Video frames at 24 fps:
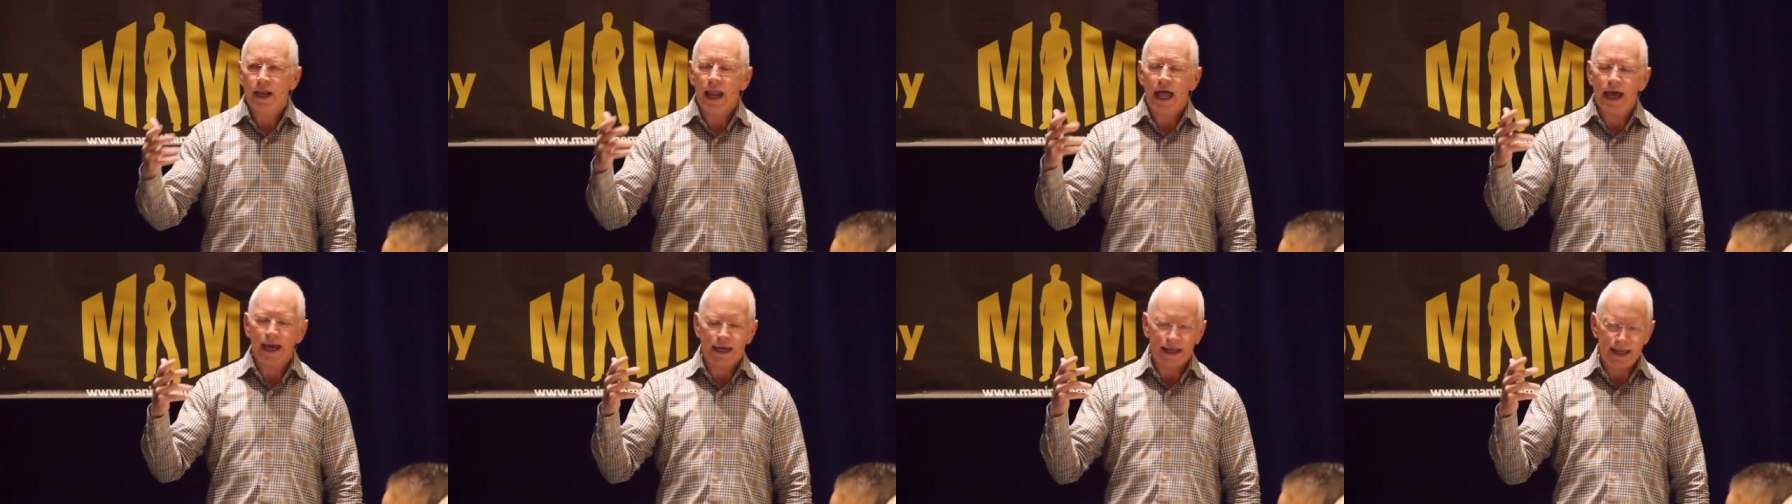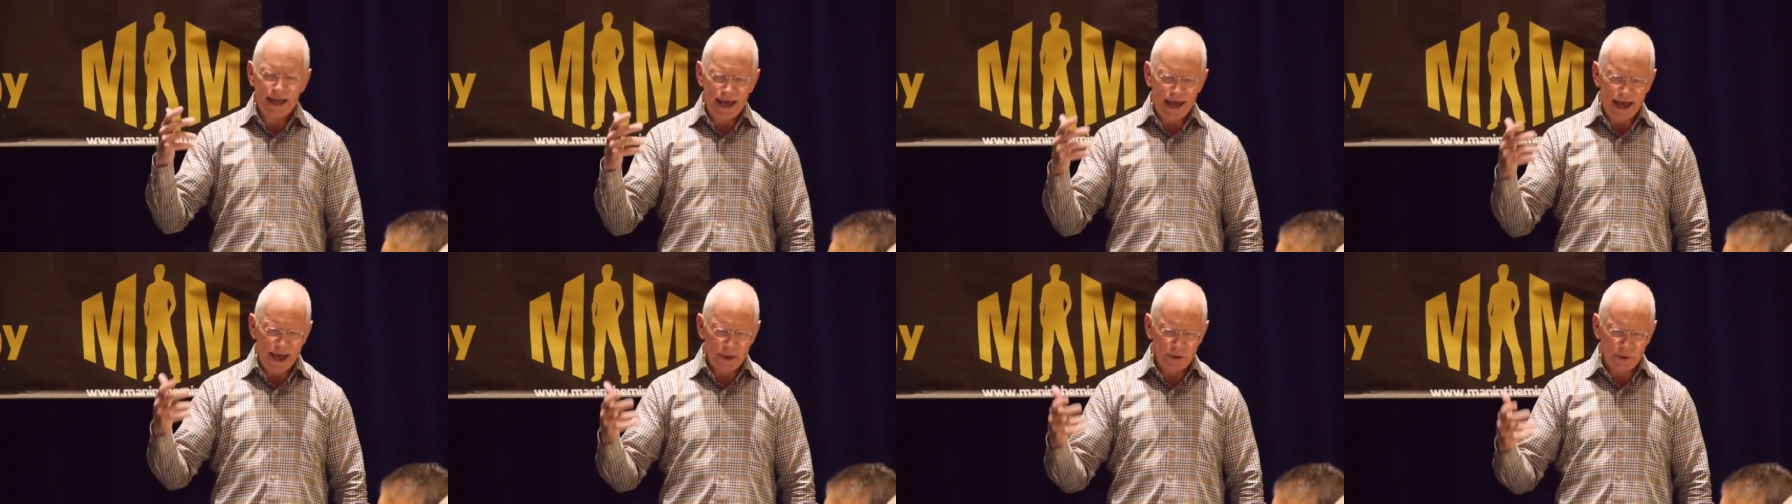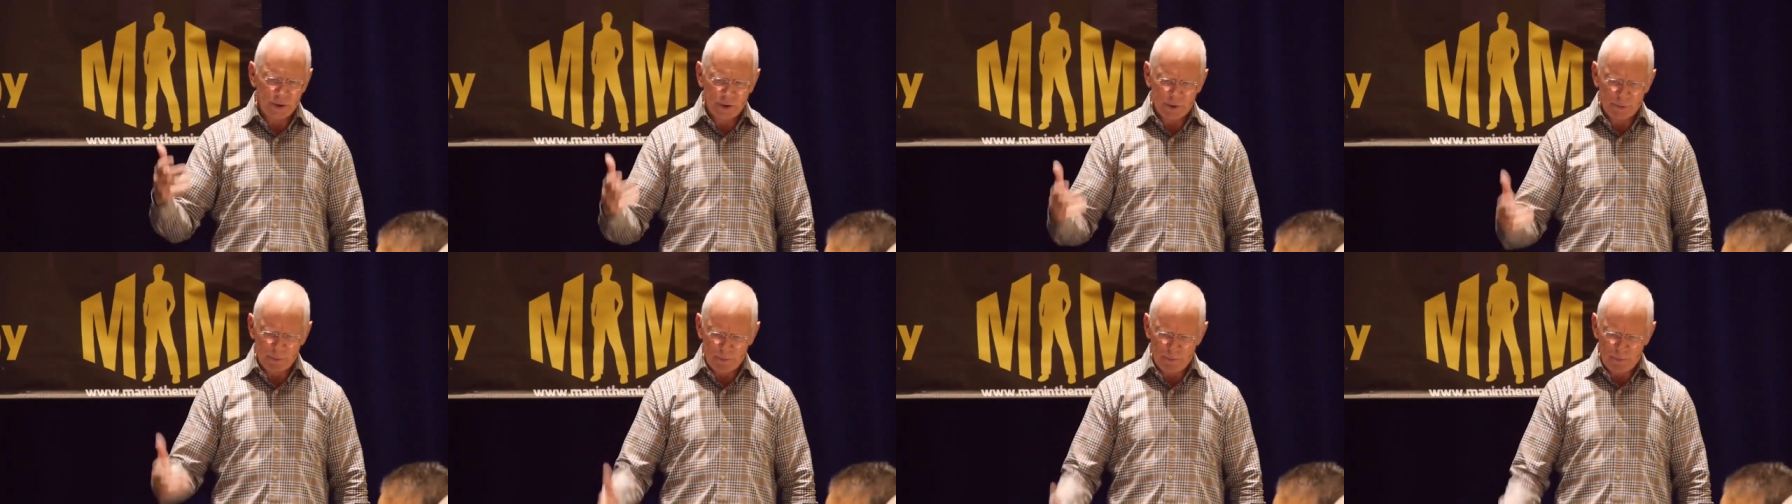like it
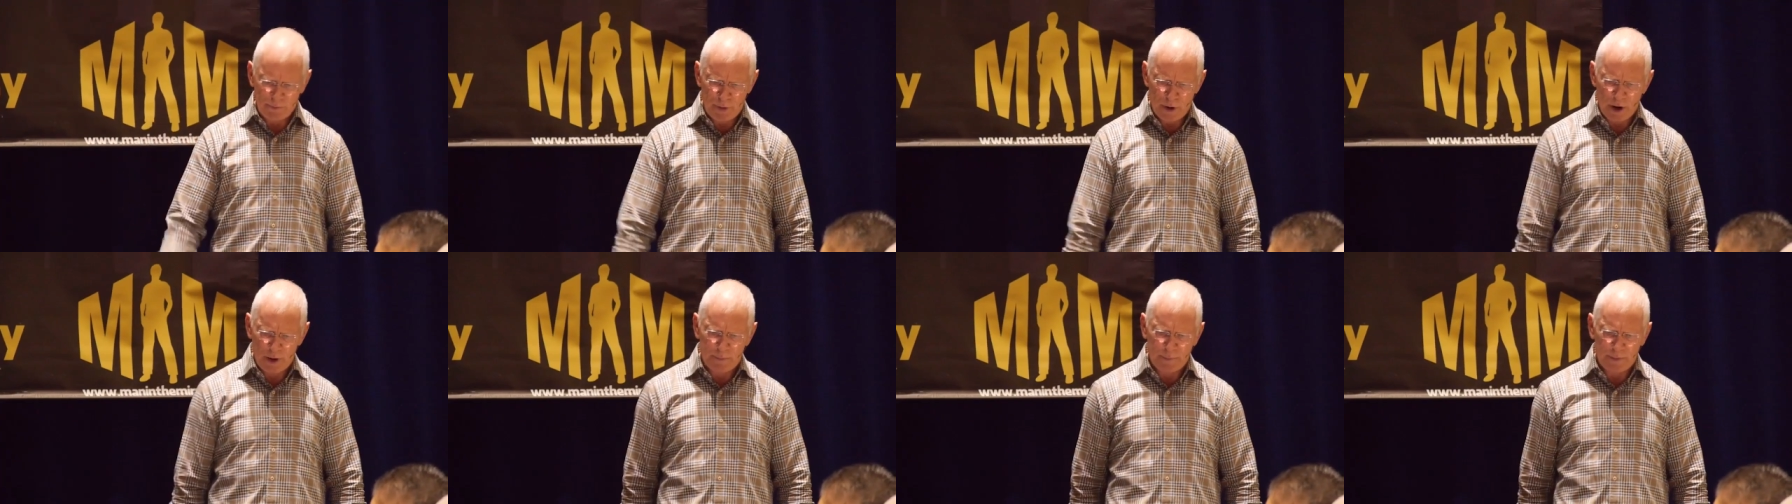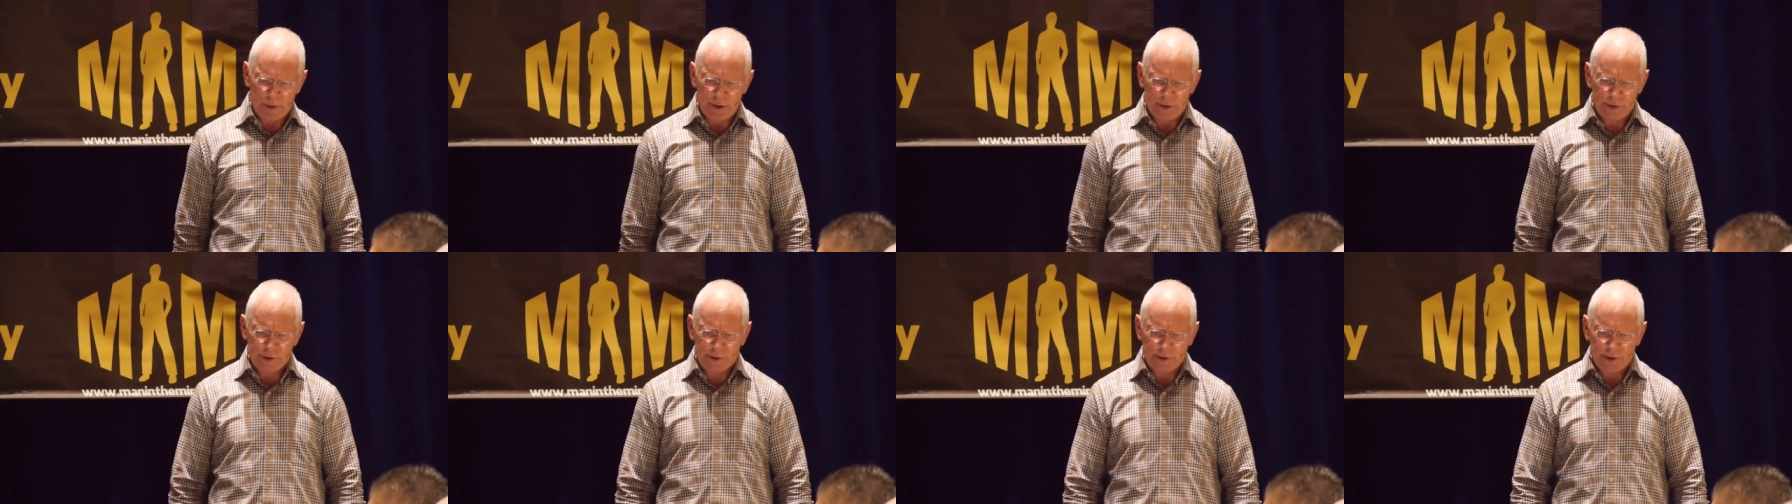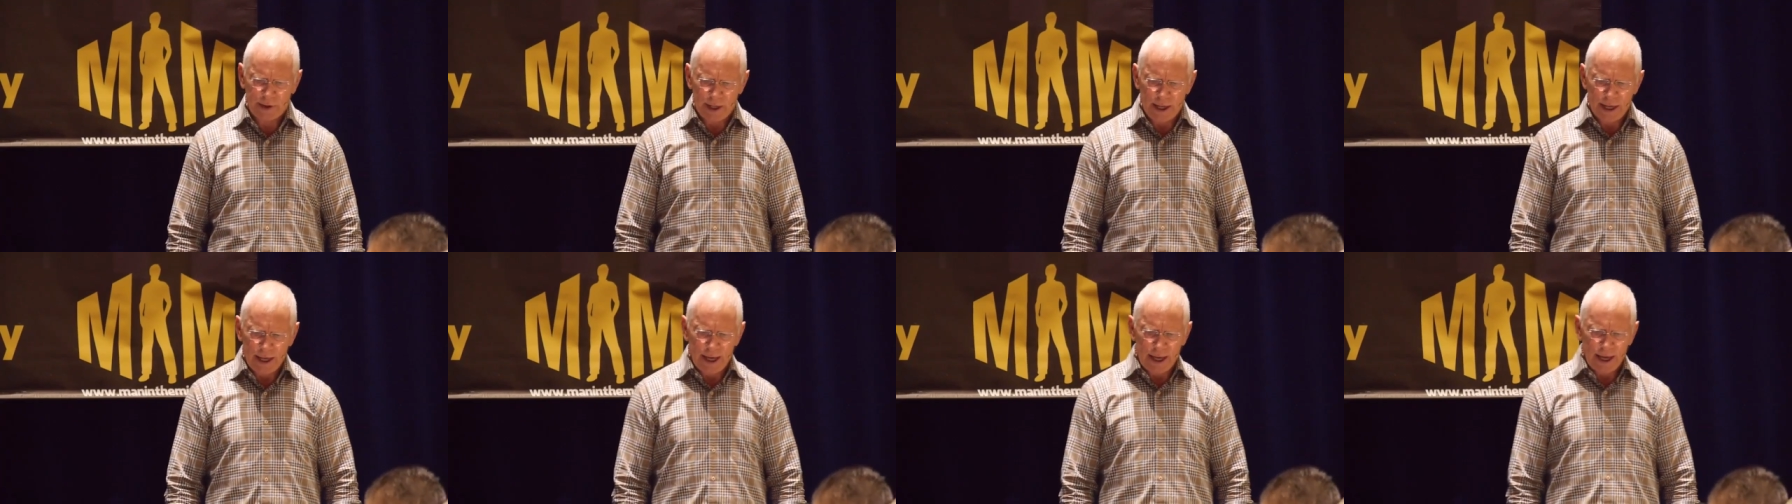has purpose.